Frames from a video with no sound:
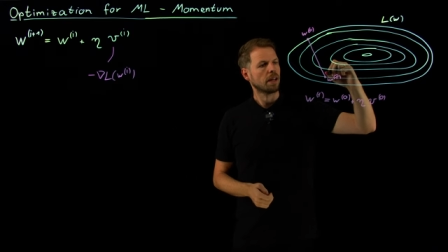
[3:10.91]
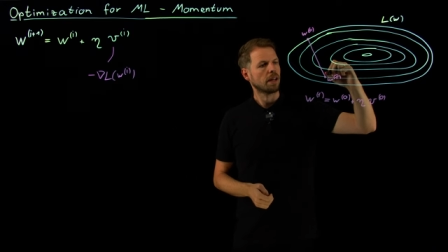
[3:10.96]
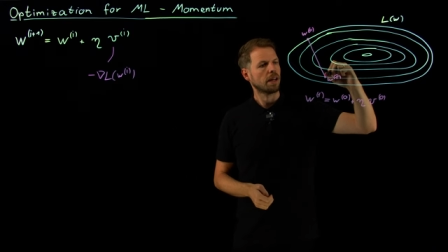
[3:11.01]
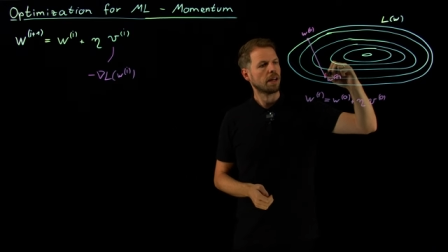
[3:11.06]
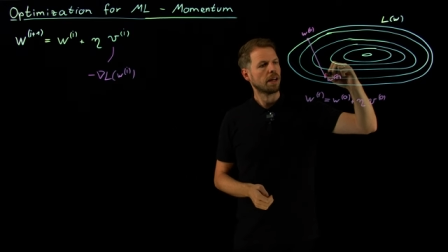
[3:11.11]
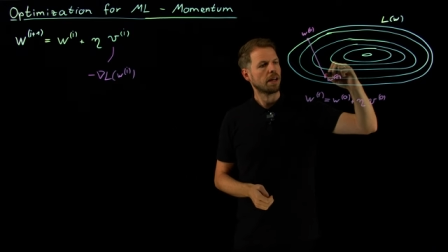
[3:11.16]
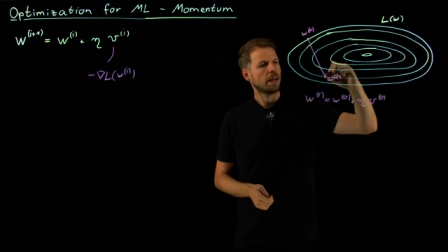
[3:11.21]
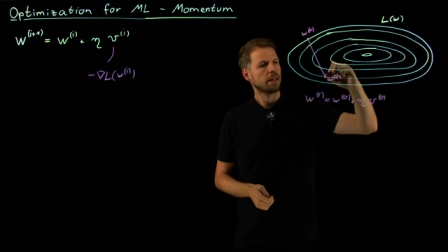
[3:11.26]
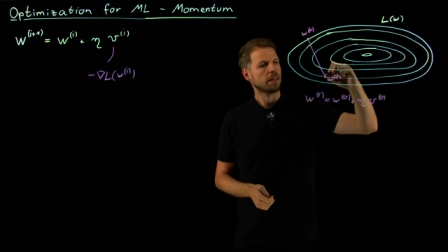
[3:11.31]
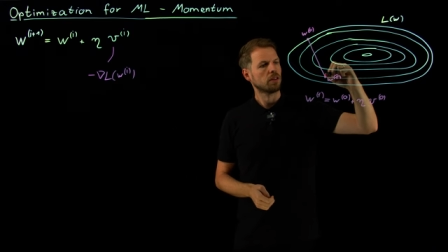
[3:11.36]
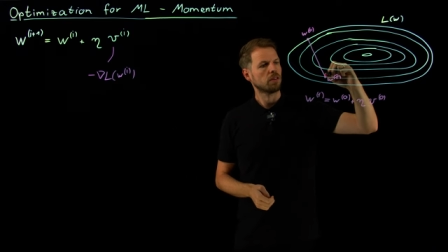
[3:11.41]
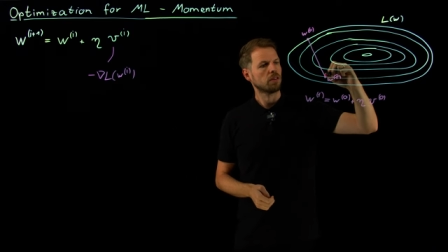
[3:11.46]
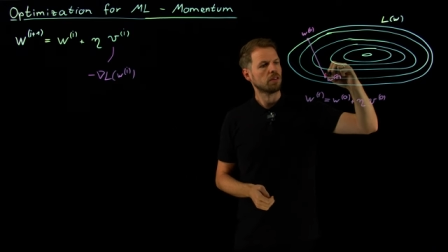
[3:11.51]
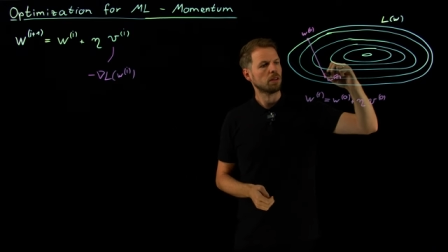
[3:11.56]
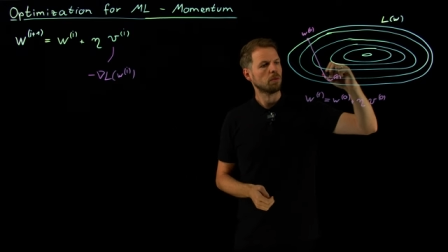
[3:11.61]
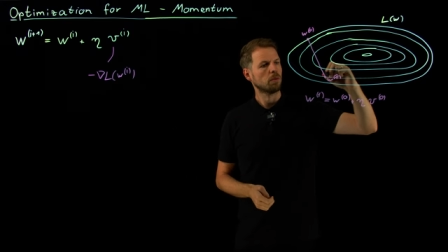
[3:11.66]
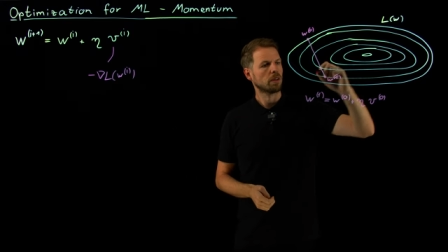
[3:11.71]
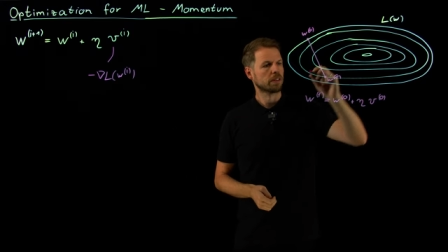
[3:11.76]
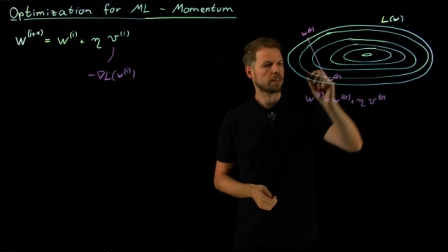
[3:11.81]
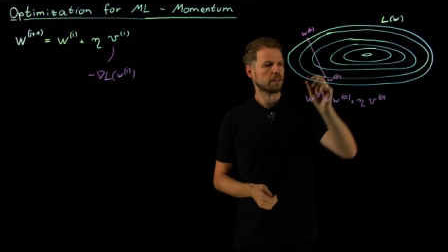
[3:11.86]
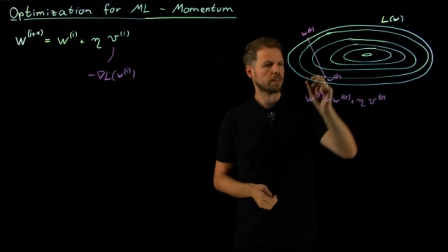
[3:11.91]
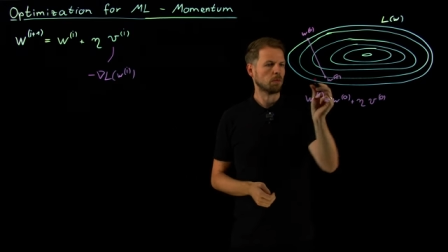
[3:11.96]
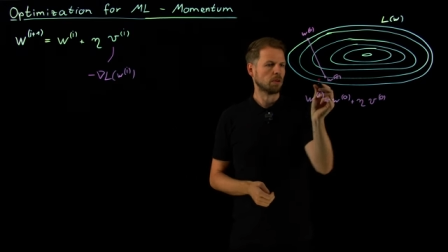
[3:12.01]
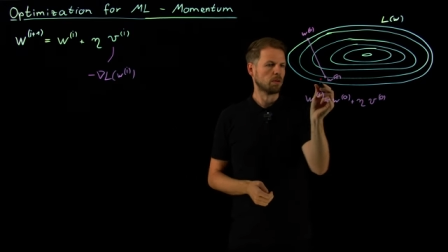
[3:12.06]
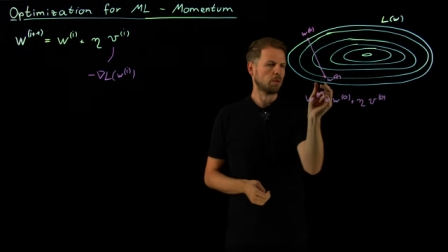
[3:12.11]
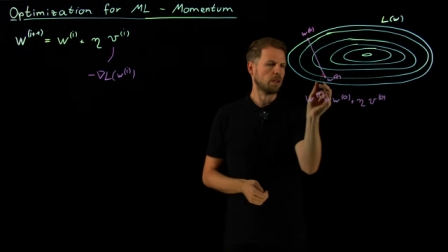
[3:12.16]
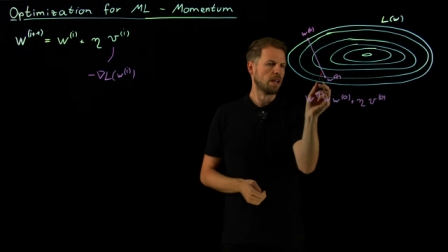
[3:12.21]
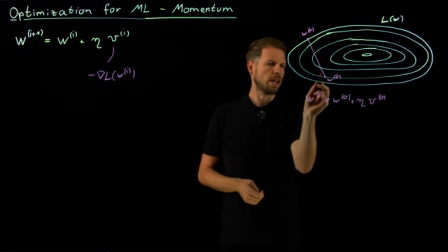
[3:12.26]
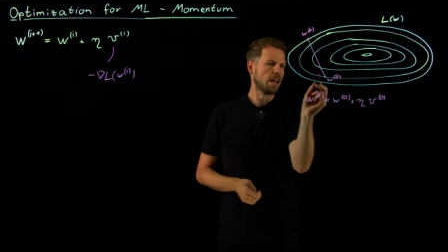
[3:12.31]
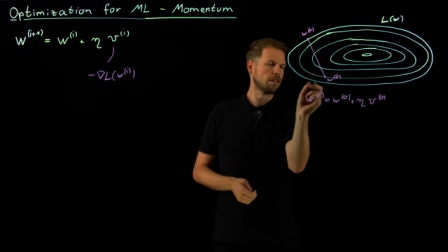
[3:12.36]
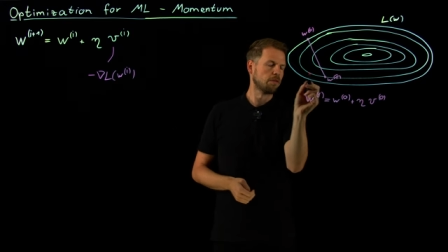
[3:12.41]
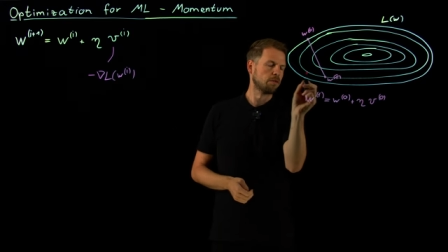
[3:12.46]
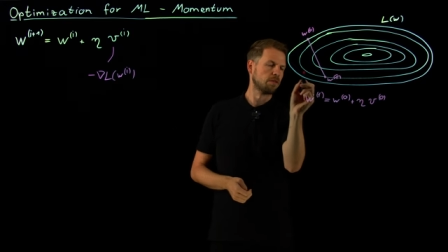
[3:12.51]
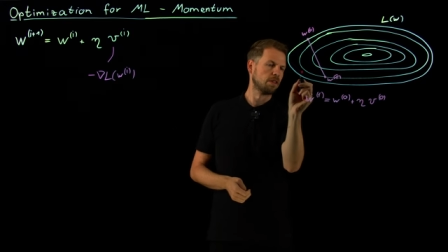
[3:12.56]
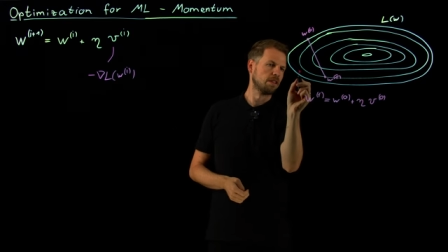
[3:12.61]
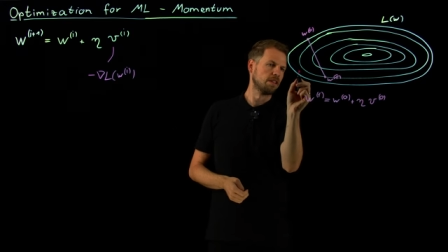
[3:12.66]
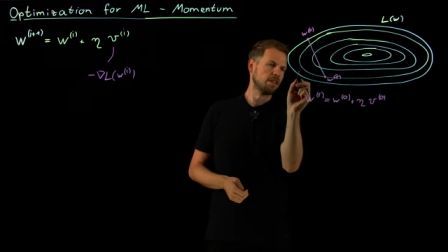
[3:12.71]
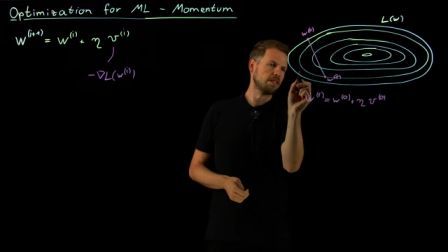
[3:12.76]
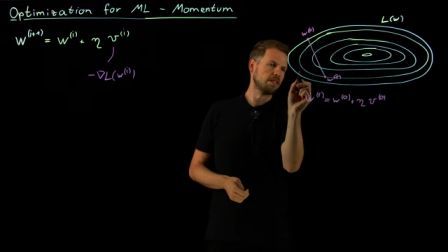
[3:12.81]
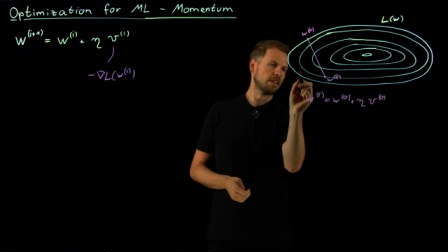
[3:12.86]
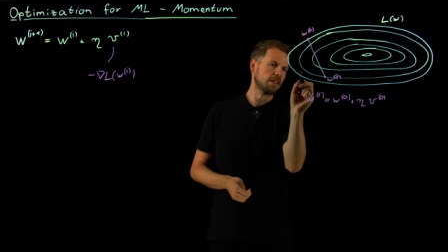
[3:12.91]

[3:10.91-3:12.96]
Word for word: And you see what, what we have, the descent